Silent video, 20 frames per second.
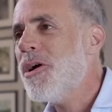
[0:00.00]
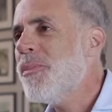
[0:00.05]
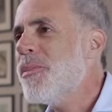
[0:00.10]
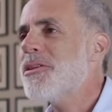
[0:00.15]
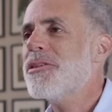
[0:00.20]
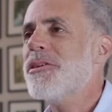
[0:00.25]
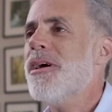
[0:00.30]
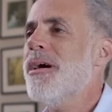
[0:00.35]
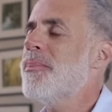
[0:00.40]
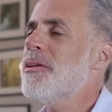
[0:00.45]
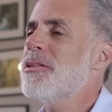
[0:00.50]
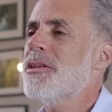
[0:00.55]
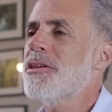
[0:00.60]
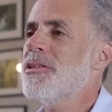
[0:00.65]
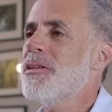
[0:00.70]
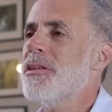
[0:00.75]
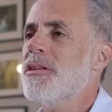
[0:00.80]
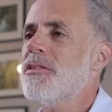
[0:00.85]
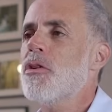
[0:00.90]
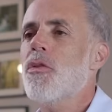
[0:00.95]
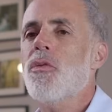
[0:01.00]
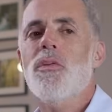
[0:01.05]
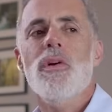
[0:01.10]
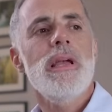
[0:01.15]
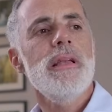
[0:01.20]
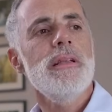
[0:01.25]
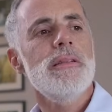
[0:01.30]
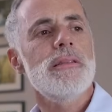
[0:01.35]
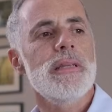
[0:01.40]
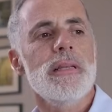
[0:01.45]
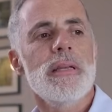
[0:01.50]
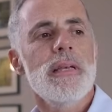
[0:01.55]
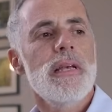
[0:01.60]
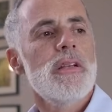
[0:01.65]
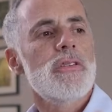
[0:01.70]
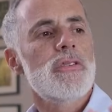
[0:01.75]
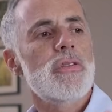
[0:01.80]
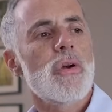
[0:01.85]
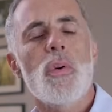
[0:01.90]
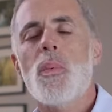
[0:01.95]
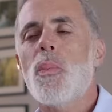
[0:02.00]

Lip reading: much competition, it's crazy. So